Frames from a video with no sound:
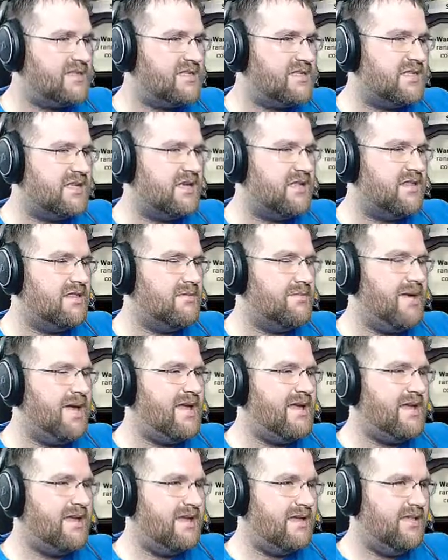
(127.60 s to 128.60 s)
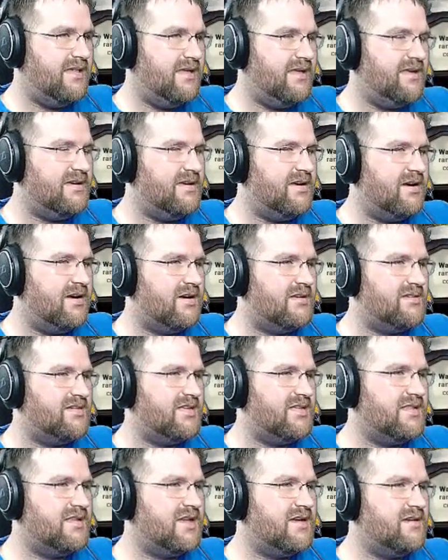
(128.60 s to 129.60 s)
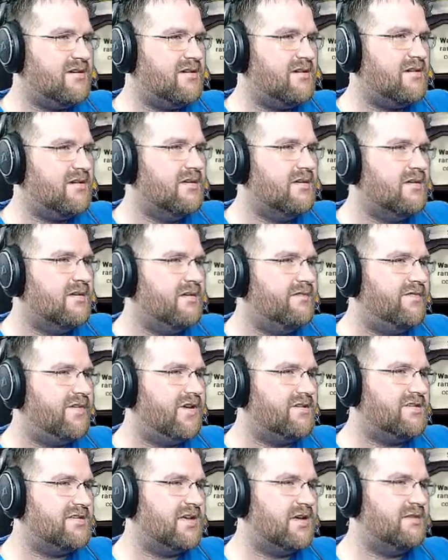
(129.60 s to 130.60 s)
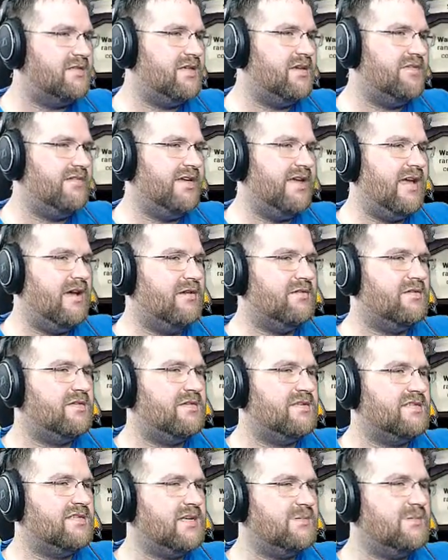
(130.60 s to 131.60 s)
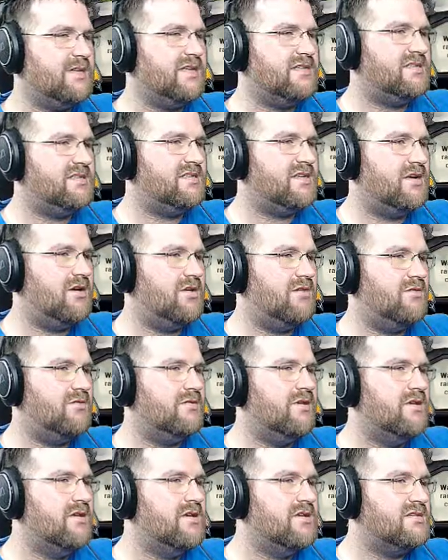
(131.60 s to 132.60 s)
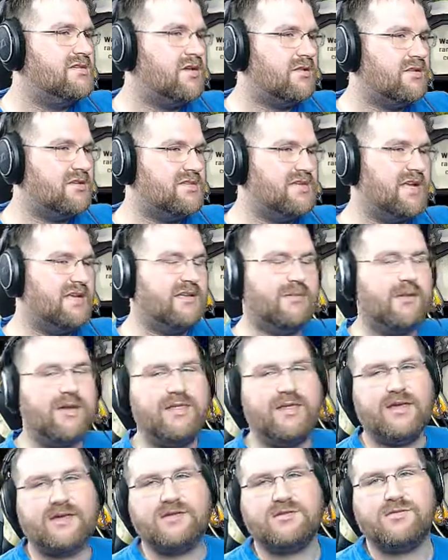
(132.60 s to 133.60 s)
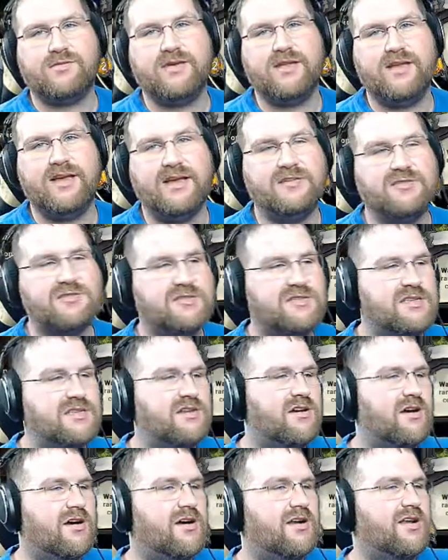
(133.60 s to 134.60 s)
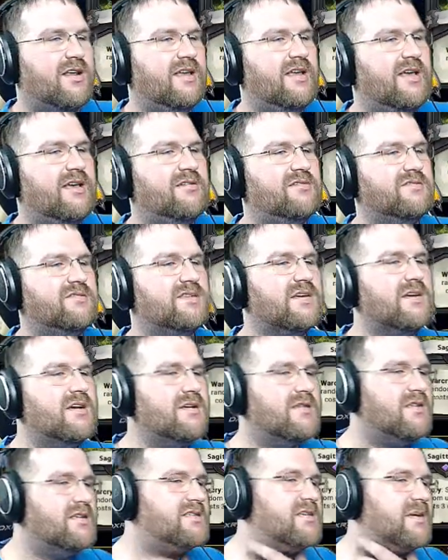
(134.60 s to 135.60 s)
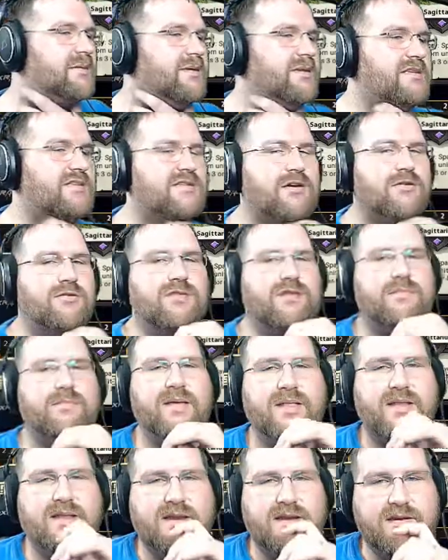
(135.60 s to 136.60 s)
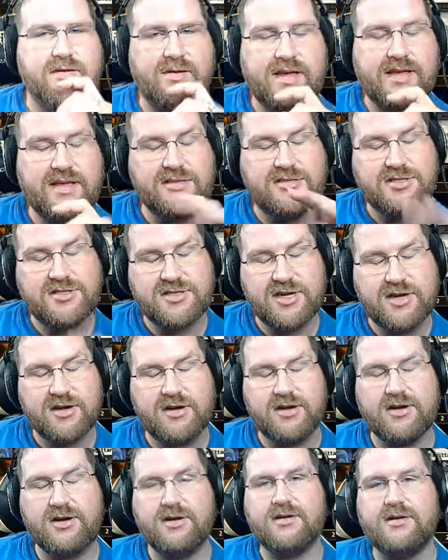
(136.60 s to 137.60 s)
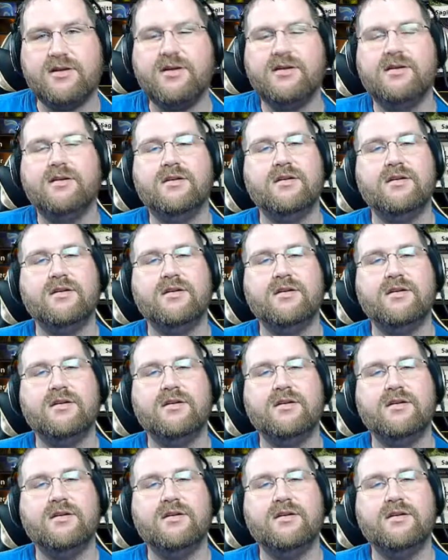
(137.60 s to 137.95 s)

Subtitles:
the main healing cards in there. Pharaoh's Health giving health to the Summoning Stone. Solar Sanctum I think is a really interesting card. It gives the Summoning Stone the ability to each turn